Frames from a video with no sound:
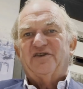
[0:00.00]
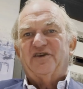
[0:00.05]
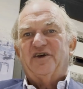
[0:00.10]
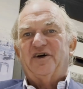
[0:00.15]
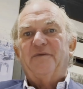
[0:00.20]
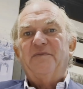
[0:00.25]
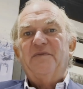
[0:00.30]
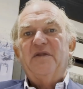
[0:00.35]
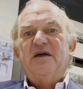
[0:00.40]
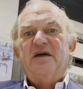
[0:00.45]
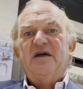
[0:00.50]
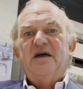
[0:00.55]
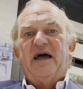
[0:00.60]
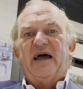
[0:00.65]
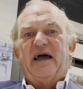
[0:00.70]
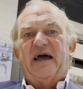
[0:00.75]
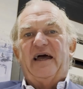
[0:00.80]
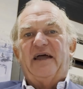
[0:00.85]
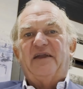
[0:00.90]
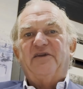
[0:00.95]
are.
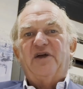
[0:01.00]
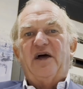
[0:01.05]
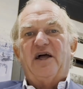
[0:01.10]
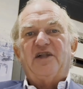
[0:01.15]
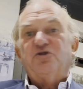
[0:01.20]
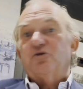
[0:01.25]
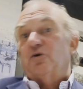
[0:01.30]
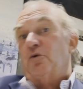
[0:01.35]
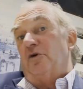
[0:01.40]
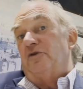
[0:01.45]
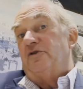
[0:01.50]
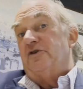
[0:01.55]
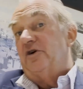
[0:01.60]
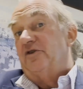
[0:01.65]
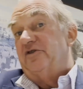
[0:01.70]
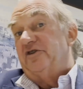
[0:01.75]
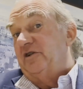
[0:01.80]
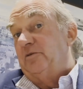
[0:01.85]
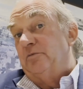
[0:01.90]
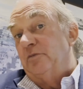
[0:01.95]
And you will want to
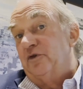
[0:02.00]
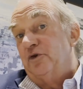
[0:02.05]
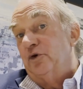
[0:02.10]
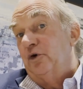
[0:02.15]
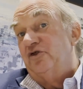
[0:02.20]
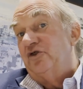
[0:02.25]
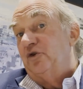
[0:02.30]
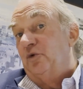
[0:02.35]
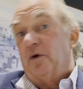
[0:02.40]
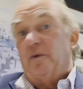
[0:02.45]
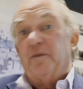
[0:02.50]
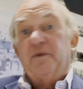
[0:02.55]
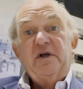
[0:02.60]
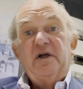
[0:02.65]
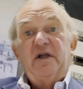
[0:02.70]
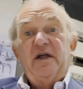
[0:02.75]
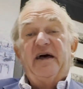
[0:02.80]
contact them. Of course you will.